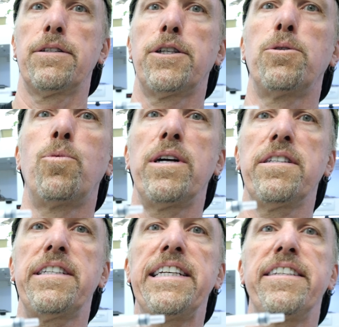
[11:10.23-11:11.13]
little 1
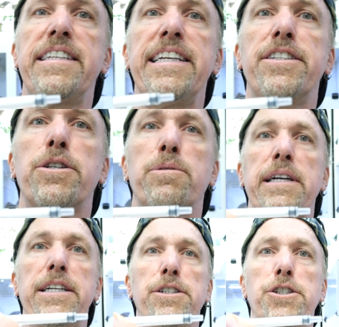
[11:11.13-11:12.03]
cc
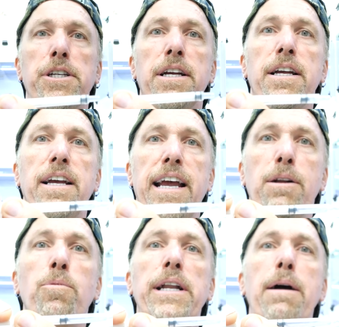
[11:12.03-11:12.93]
syringe.
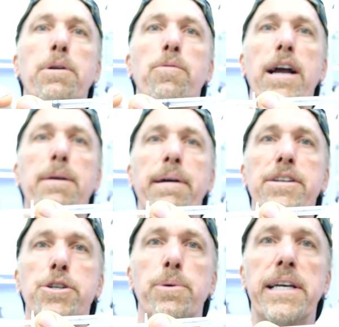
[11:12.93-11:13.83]
And what I would
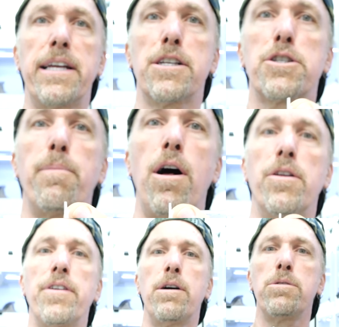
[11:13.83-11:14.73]
recommend doing in a small
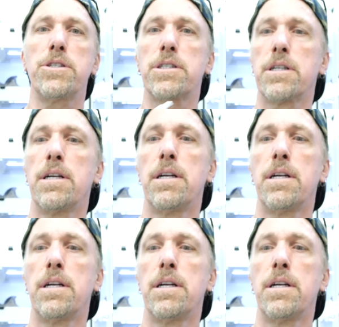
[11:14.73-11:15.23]
dose,